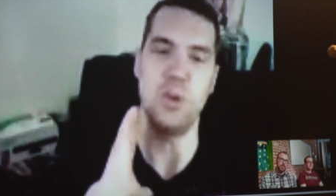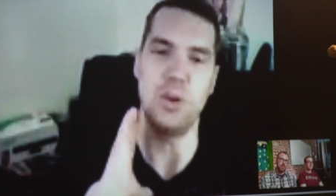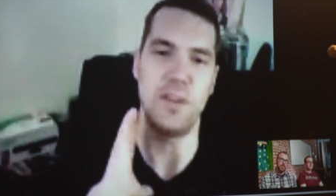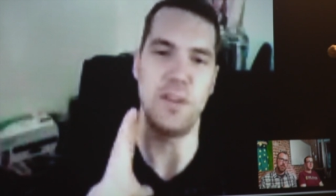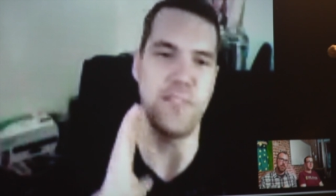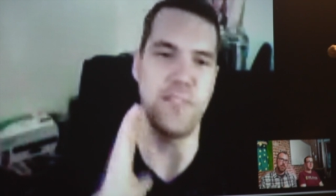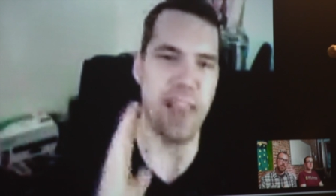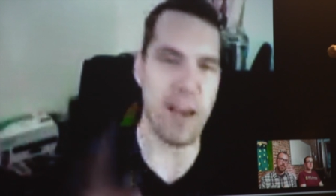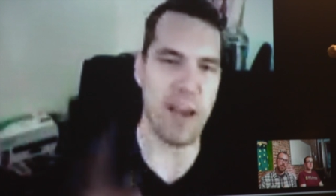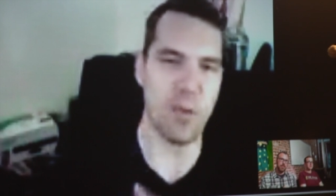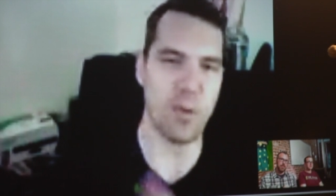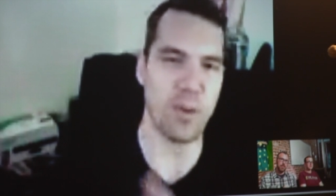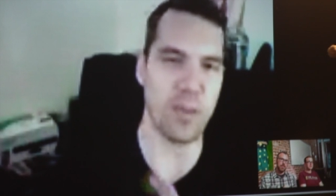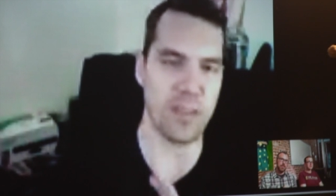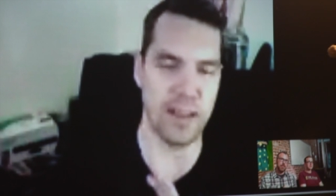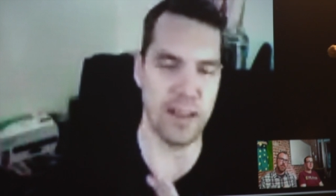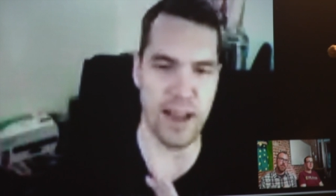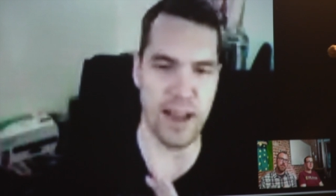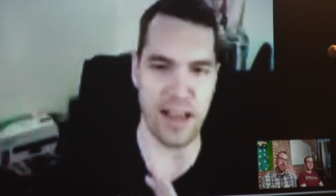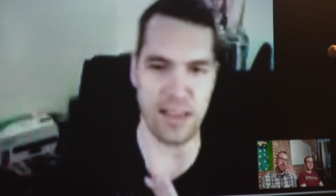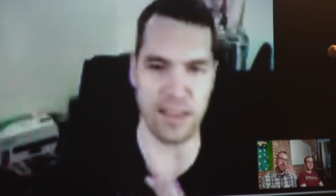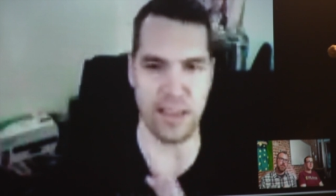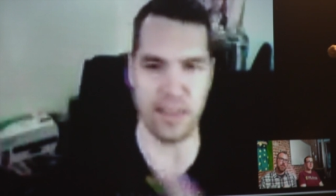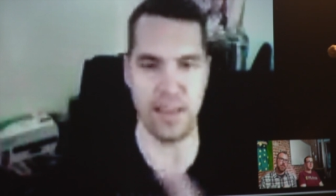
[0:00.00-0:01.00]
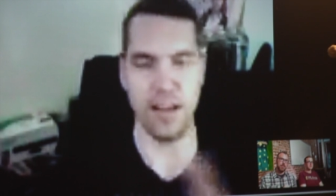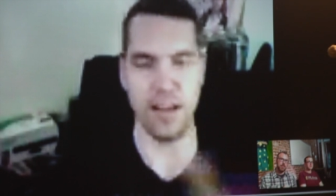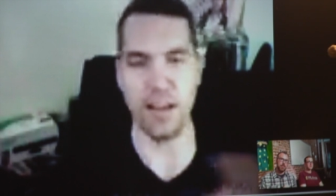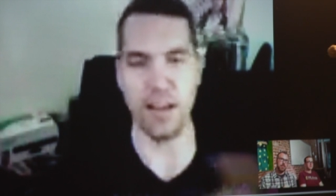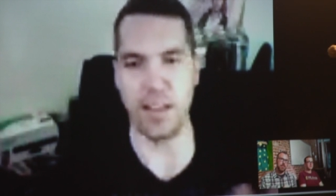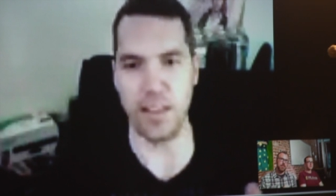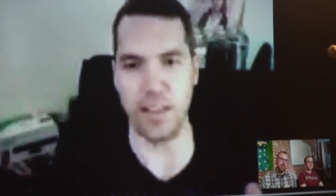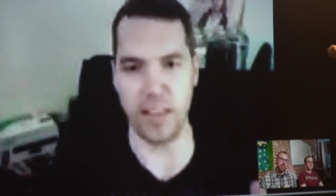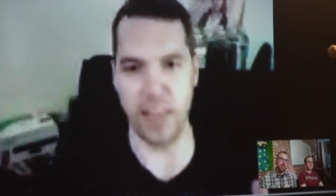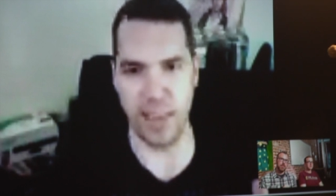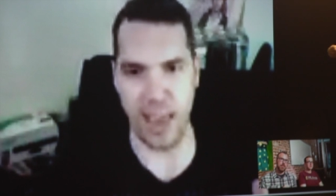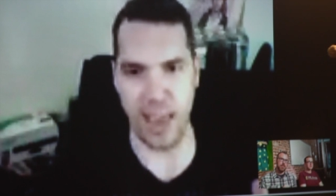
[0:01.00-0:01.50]
And if that wasn't
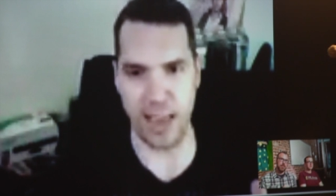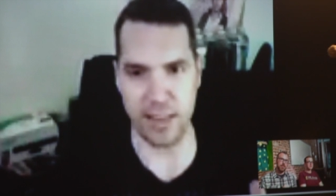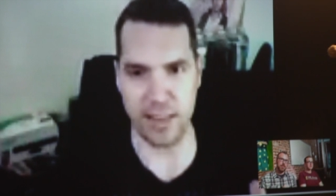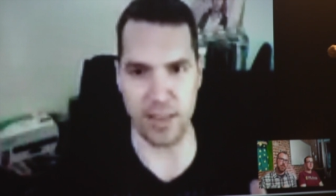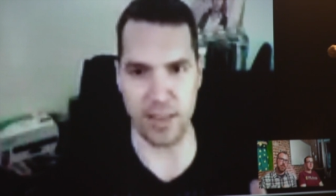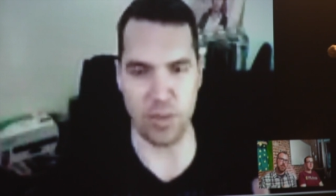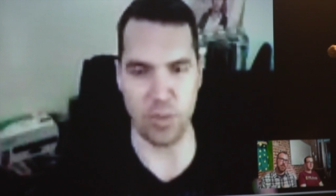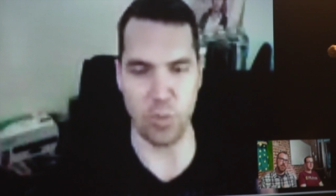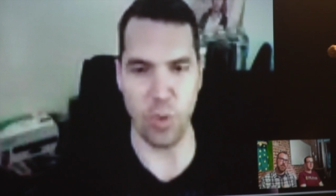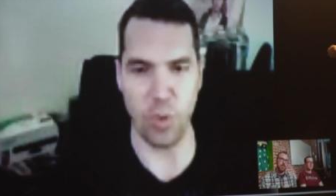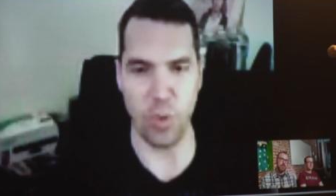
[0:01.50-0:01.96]
necessarily the case as